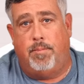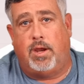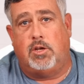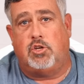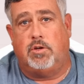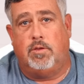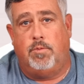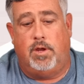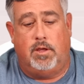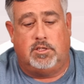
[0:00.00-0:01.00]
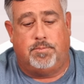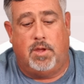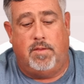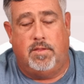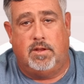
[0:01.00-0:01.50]
of making sure that we
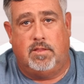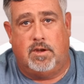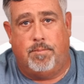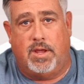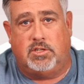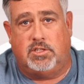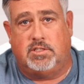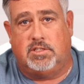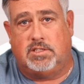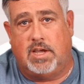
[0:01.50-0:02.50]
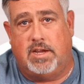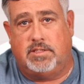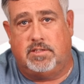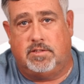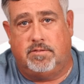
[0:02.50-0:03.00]
explain the, the dimensions and
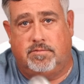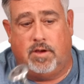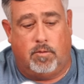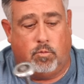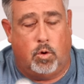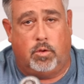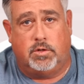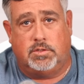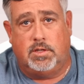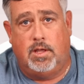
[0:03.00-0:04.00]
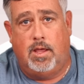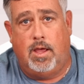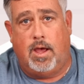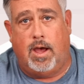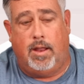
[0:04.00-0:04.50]
sizes of uh, rollers
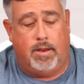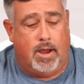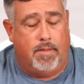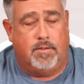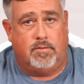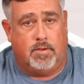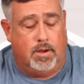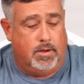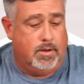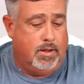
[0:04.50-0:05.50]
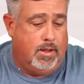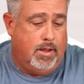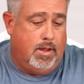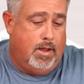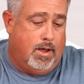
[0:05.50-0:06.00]
on, on the site.
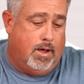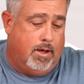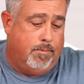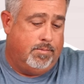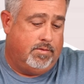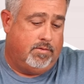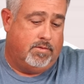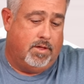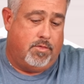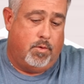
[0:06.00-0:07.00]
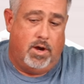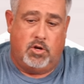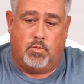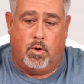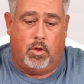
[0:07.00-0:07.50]
Um, this is a three
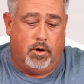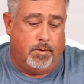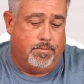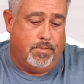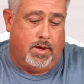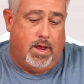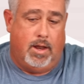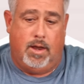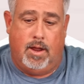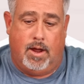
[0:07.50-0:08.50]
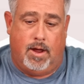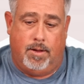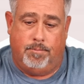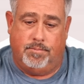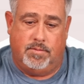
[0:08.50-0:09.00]
inch roller. Again,
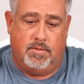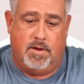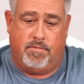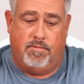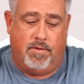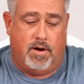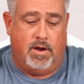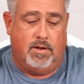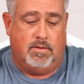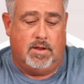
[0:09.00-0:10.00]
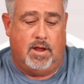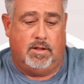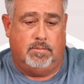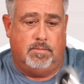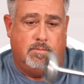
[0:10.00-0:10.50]
um, different variant
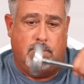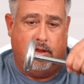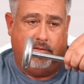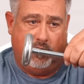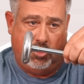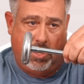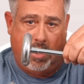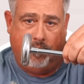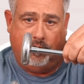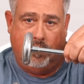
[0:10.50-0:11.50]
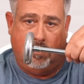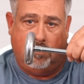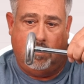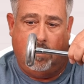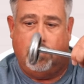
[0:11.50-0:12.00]
uh, lengths of shafts. You can
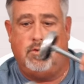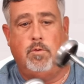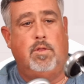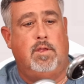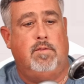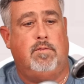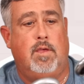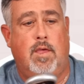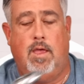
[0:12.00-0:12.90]
see on the two of these.